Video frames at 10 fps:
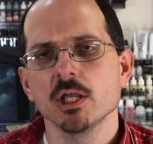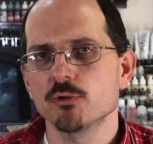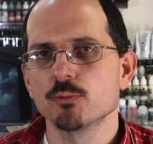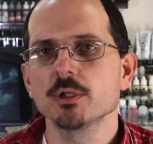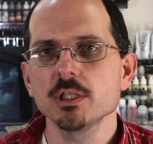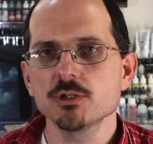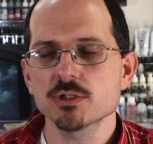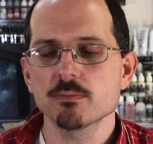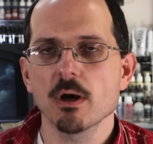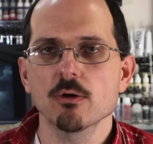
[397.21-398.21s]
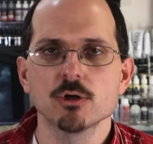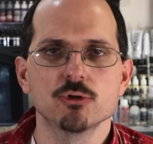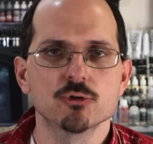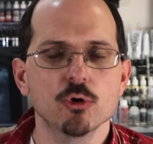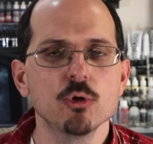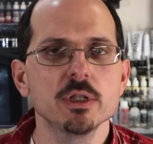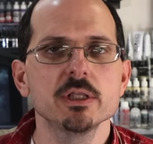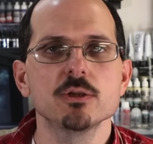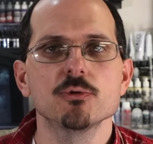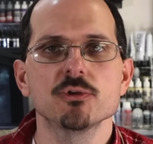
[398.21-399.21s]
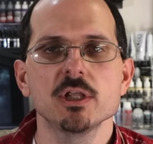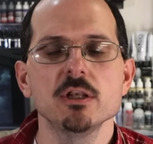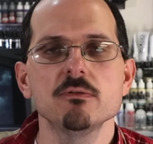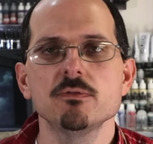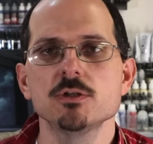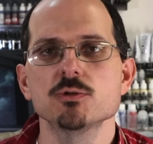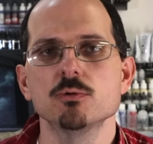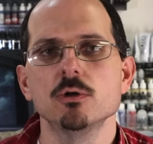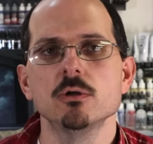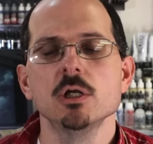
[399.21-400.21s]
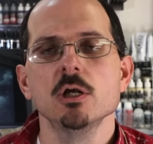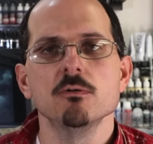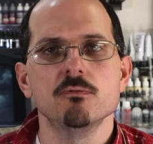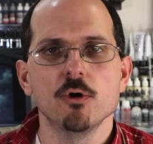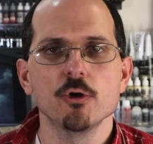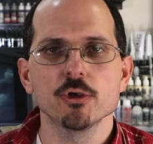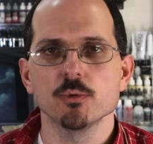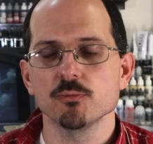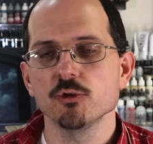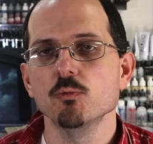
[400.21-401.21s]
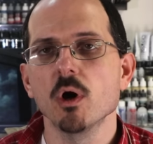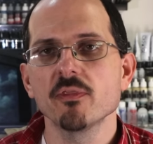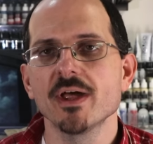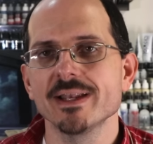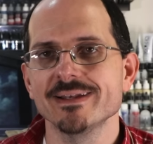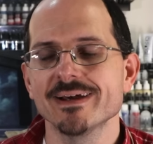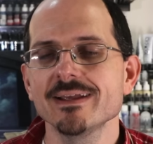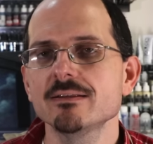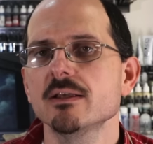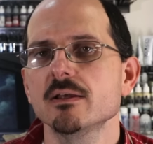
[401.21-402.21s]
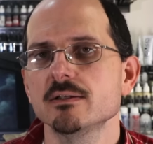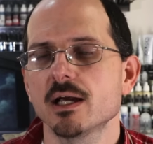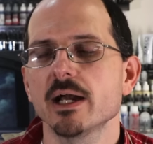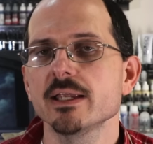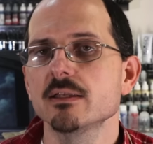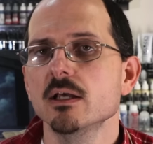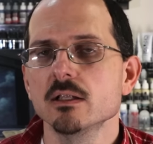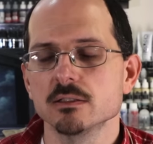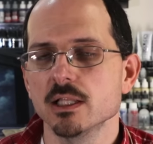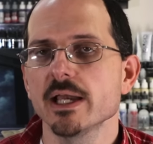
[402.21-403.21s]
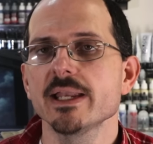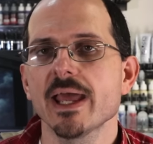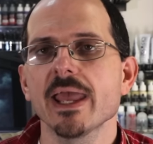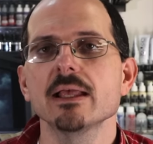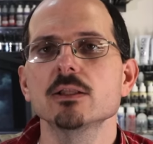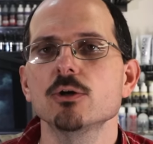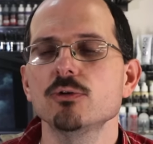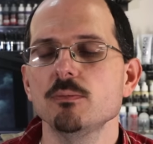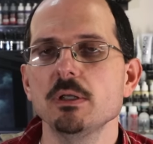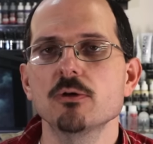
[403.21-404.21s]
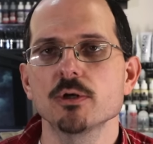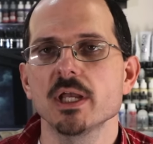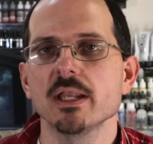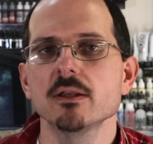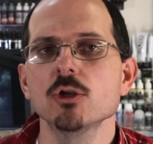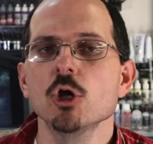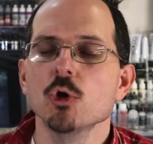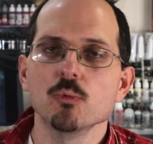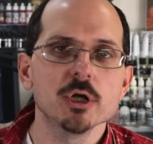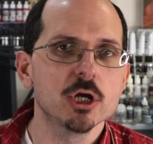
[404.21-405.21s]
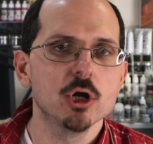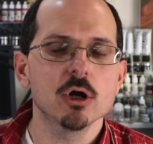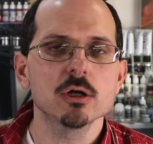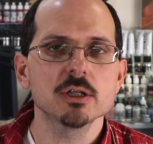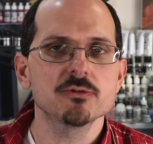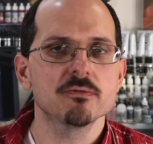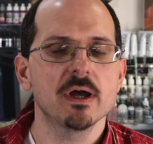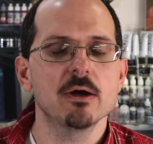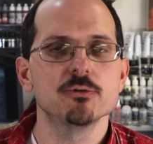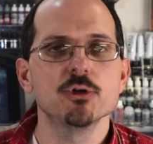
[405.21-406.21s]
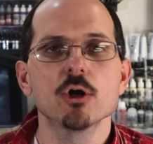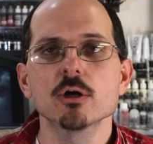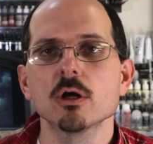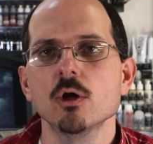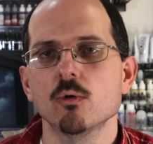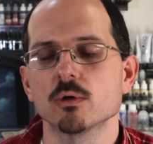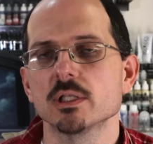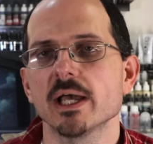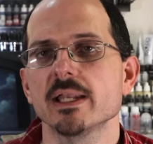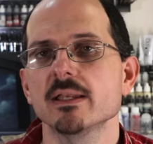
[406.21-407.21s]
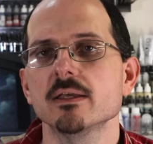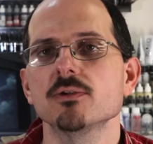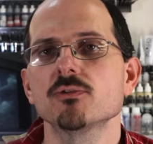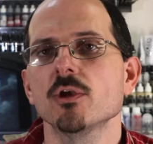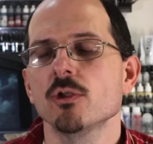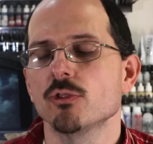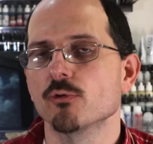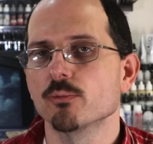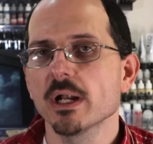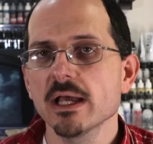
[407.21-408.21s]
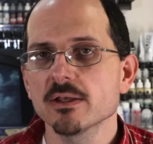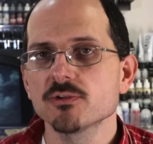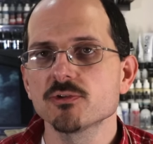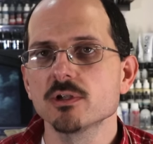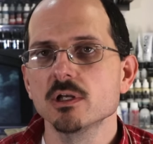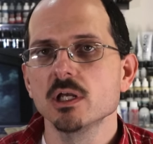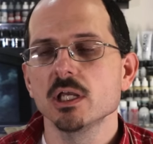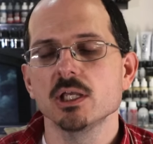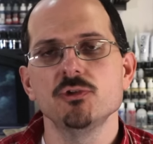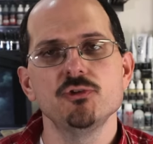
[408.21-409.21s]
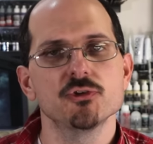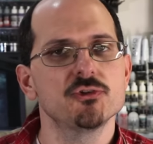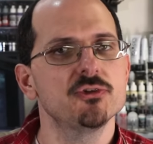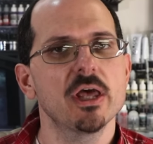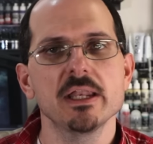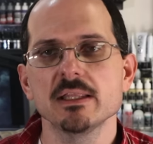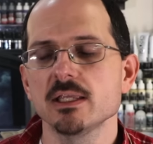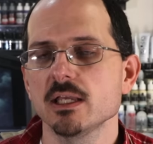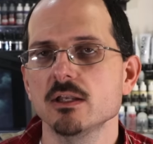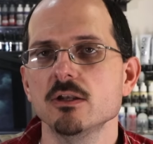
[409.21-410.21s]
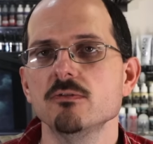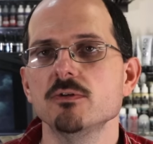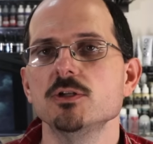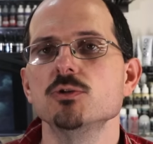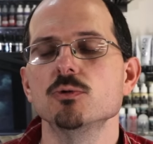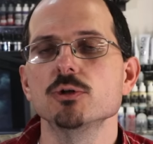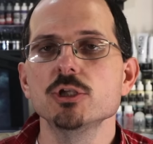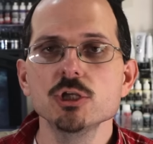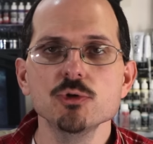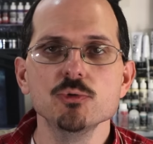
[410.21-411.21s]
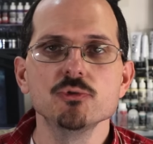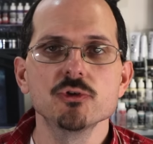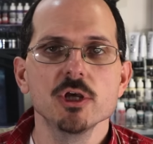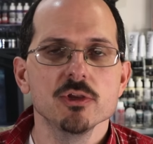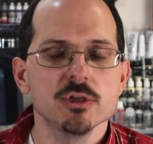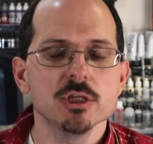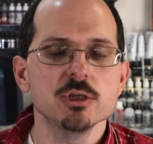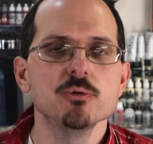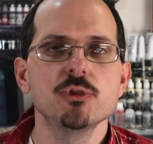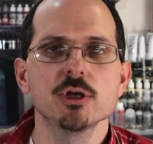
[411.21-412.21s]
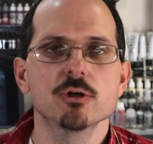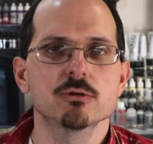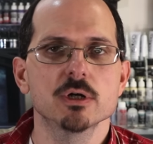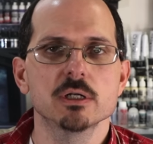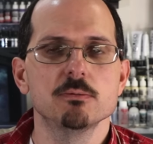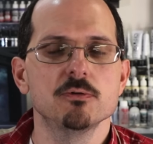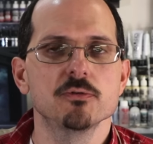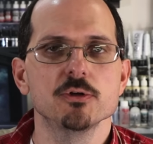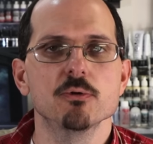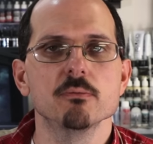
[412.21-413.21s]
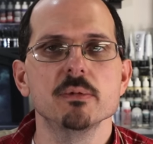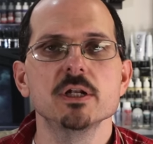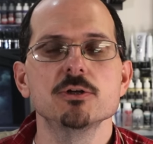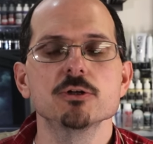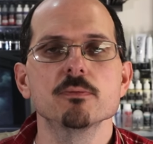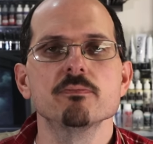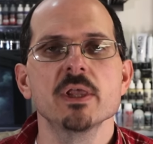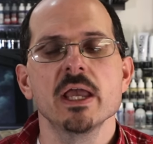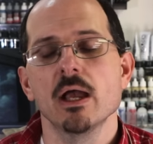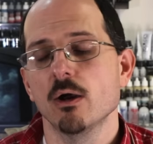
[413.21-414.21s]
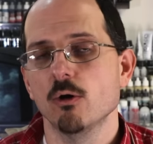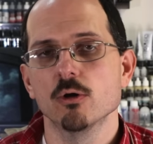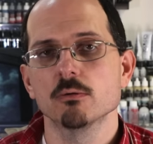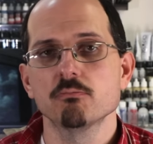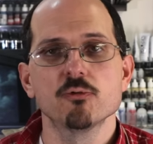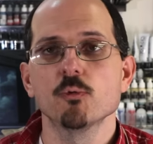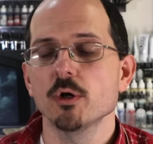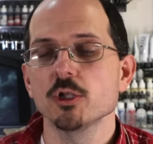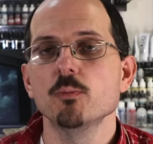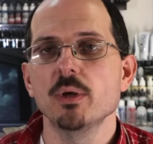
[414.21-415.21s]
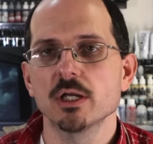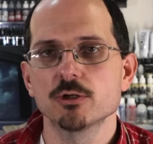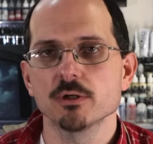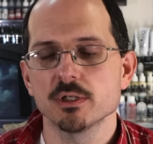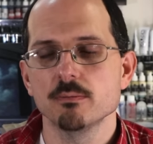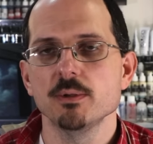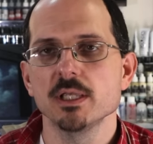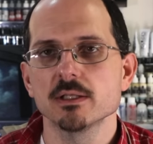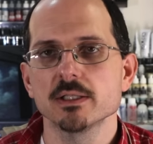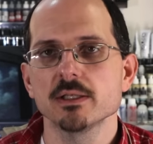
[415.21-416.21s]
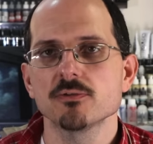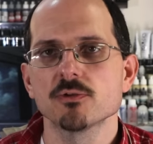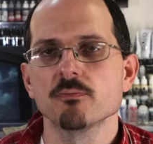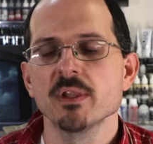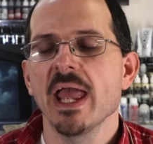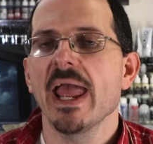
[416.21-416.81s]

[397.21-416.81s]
It's really just about controlling those individual volumes. You want that nice, tight, light halo to be created regardless of how dark or light it is. The rest is just setting the individual hues that you think are credible for your miniature, or for what you picture it to be at least.